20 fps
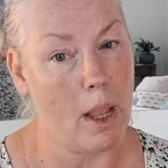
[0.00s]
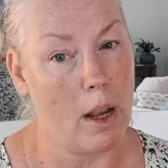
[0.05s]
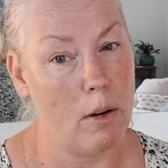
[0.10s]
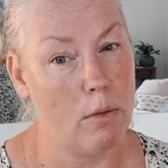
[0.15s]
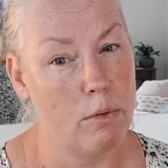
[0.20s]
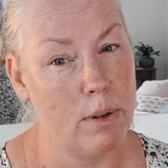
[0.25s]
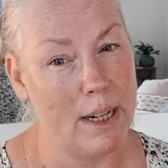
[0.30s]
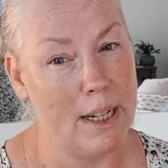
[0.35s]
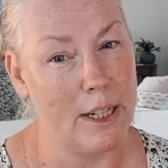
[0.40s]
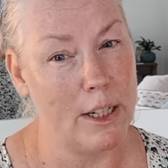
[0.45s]

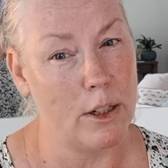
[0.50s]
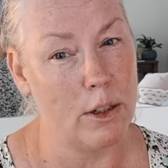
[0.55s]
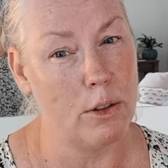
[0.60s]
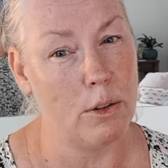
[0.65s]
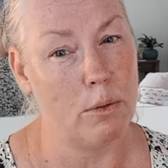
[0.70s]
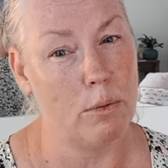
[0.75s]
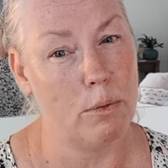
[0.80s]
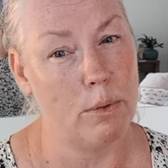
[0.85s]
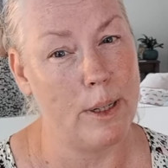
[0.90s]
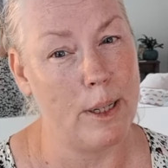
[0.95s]
a really
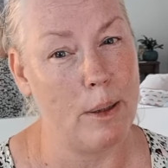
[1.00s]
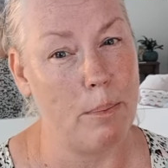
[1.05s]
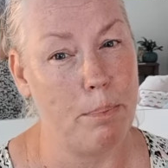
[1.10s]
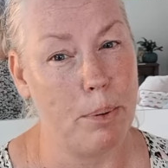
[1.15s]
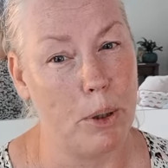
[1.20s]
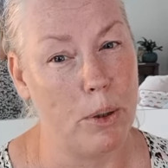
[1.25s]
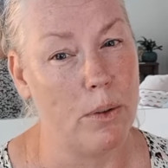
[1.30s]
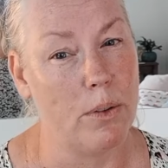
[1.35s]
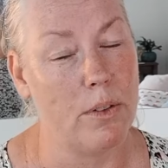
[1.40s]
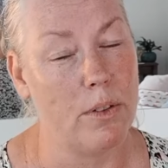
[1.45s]
good
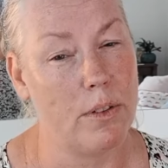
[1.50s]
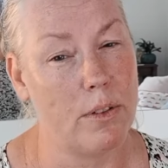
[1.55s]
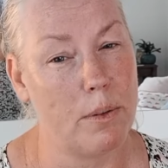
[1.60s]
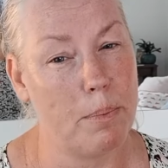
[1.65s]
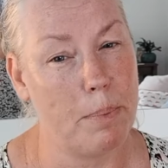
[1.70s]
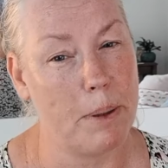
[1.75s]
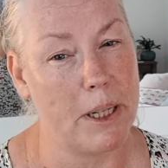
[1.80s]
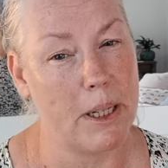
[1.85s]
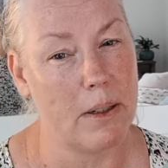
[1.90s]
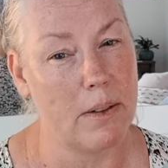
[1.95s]

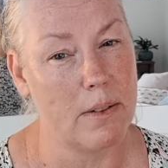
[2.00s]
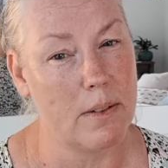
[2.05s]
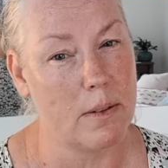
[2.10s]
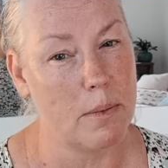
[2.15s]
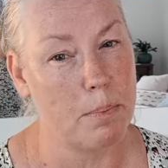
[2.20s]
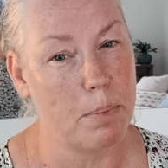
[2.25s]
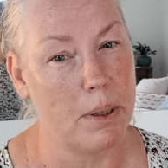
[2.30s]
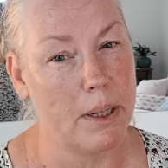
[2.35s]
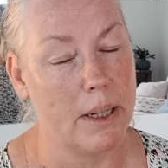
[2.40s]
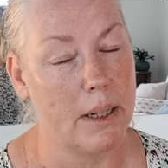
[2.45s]
reboost, because
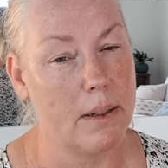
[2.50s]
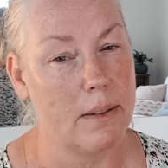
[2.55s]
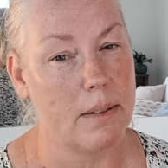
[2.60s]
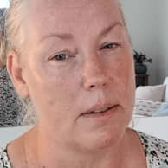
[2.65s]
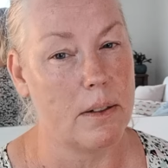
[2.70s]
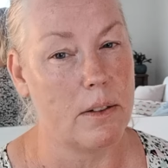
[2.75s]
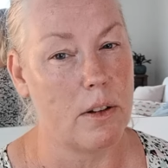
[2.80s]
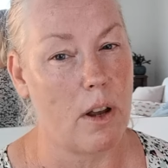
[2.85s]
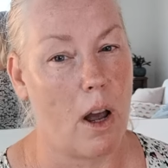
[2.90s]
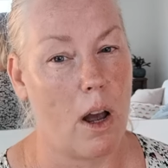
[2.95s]
spring is
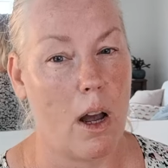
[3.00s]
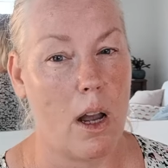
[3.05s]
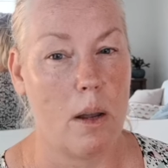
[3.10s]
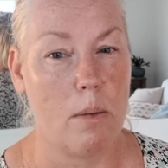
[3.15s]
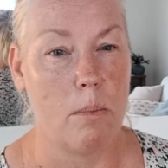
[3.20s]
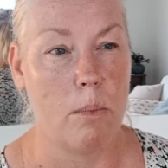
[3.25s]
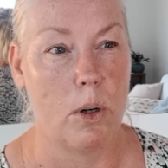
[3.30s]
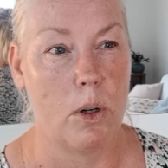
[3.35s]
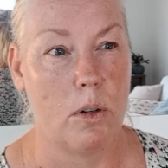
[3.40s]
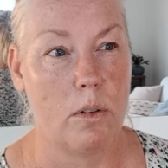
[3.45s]
a
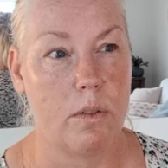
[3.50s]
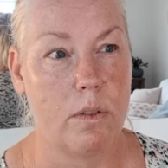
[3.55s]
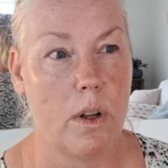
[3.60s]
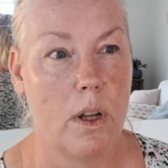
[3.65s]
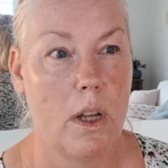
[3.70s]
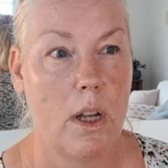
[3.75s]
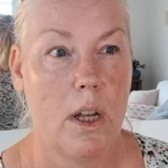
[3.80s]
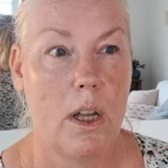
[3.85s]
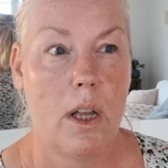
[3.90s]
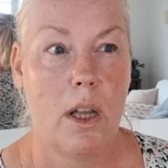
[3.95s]
time of
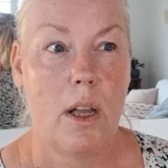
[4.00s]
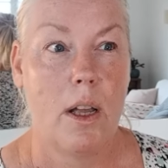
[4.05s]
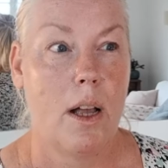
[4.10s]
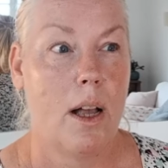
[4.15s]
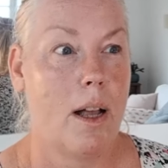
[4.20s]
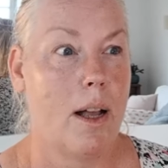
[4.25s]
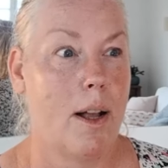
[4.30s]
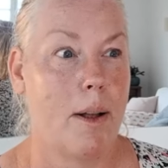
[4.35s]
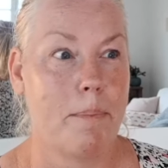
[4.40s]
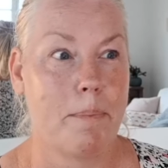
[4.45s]

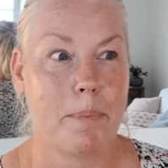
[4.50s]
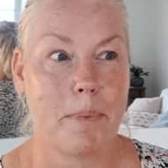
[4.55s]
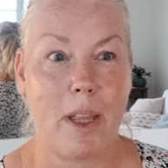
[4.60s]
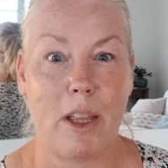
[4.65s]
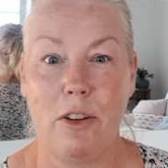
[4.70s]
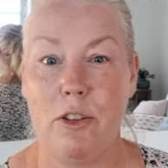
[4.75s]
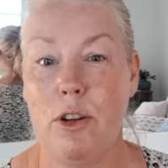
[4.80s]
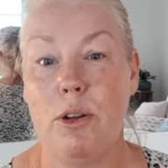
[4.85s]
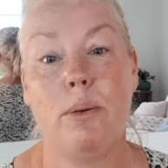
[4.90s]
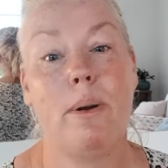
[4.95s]

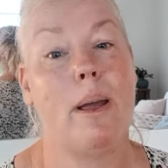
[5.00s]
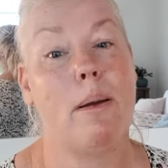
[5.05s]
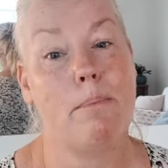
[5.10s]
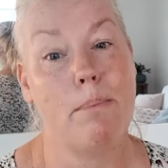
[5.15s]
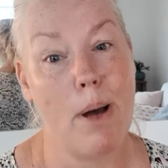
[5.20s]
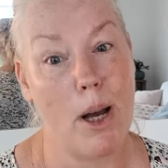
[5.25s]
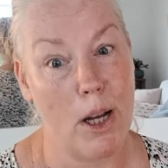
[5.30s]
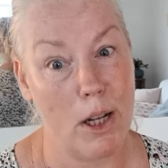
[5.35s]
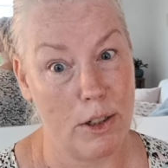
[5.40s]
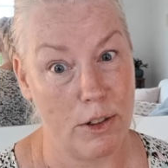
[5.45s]
new
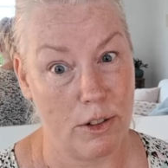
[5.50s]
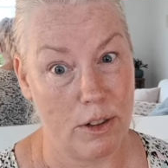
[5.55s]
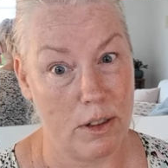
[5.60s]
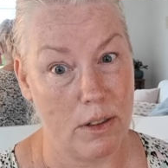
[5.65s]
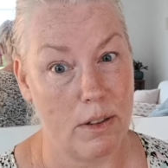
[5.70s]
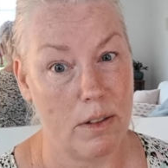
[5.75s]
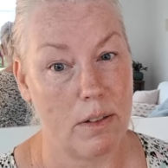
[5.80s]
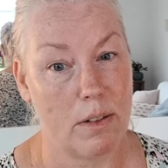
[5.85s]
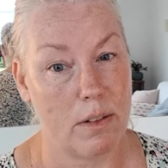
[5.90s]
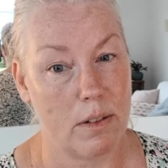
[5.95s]

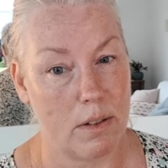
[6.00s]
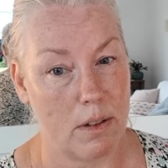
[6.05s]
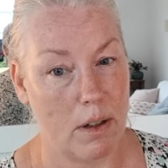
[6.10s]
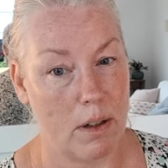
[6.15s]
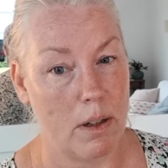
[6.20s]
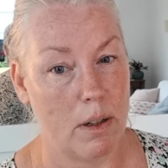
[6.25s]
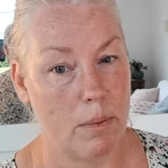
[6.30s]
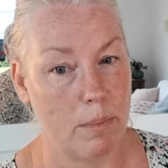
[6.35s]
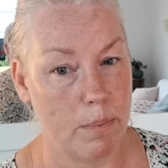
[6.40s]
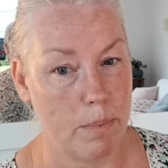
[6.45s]
emergence,
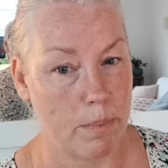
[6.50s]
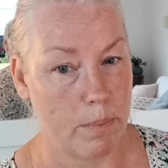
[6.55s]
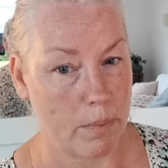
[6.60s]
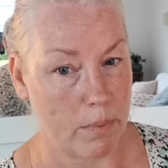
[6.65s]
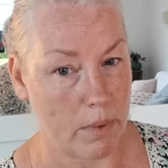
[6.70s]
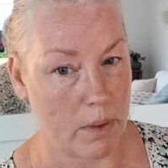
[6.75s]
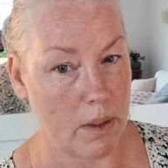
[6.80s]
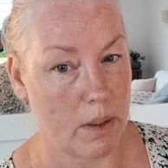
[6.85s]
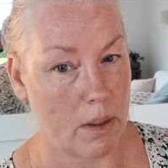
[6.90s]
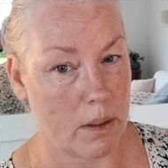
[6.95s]

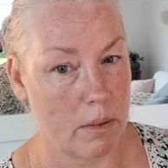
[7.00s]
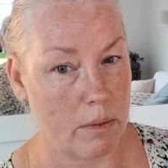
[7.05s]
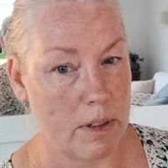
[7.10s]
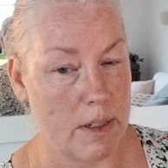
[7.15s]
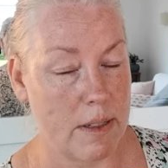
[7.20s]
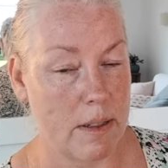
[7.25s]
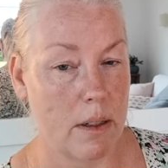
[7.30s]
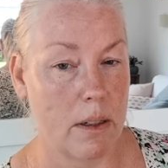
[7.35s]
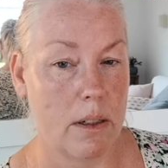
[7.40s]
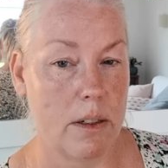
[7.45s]

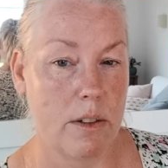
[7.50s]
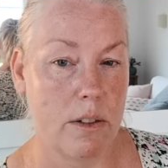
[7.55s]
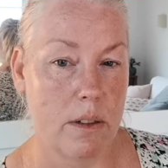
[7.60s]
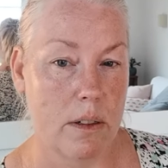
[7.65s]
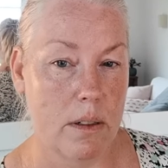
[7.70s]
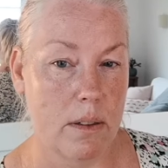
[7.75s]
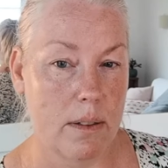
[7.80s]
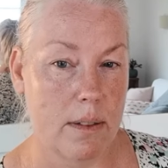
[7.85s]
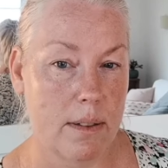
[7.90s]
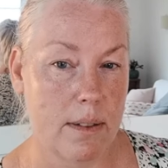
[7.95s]

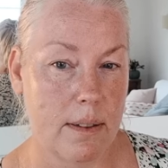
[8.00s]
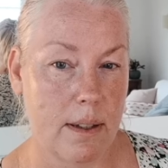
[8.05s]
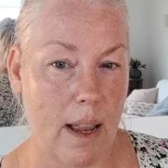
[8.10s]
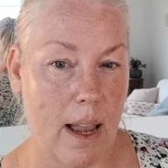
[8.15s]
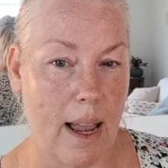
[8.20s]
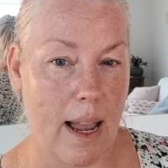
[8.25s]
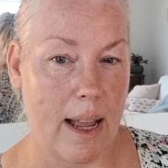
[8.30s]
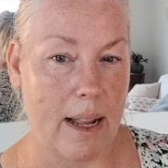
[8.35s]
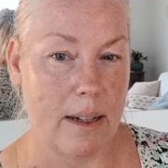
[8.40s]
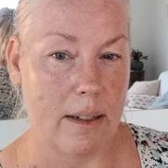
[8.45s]
resurgence,
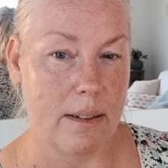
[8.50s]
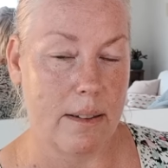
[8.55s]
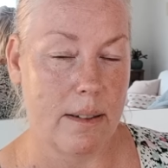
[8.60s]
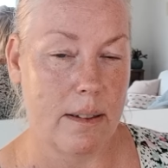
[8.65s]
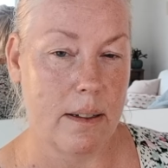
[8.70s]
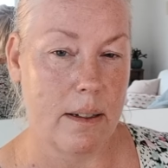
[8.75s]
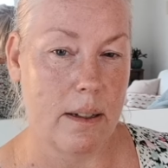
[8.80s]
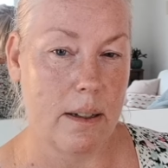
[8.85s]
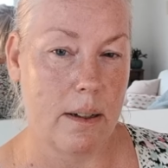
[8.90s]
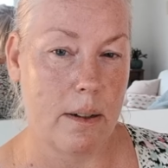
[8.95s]
and
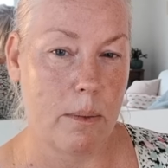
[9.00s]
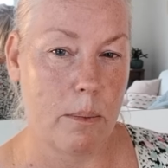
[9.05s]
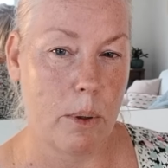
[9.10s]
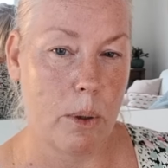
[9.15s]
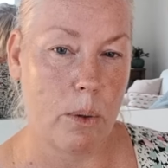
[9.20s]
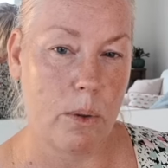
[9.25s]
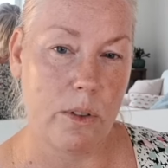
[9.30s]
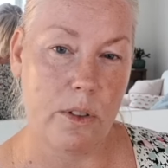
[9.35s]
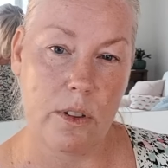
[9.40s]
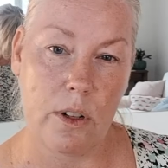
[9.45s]

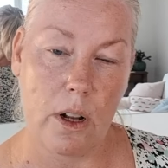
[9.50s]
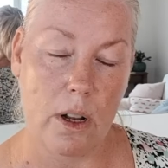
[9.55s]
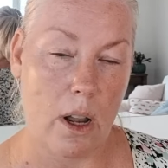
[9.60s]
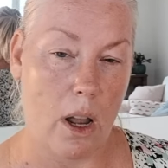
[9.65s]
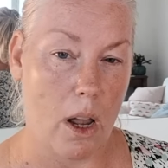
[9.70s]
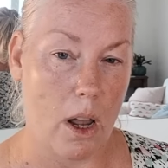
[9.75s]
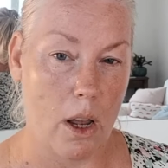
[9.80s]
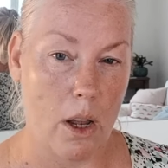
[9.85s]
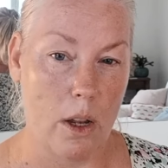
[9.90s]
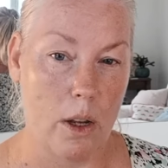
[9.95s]
we're all stuck
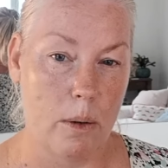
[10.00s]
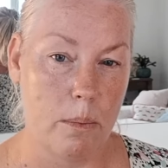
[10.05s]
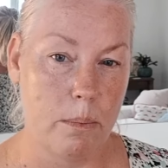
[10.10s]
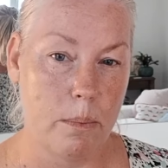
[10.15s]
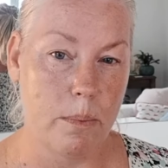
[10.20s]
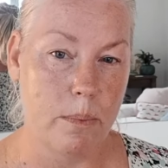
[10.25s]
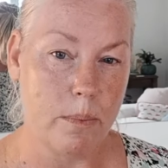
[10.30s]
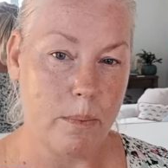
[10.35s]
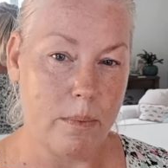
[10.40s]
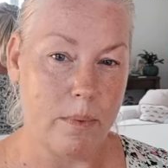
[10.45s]
at
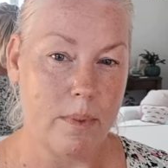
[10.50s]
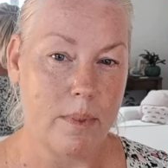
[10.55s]
home,